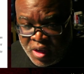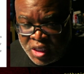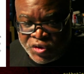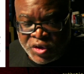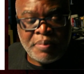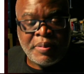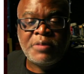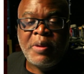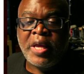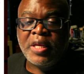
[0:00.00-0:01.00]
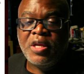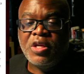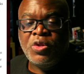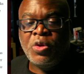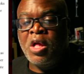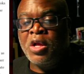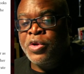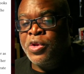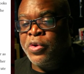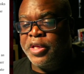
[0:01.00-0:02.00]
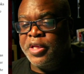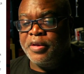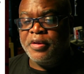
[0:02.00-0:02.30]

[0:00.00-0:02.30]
I straightened my spine, no longer annoyed.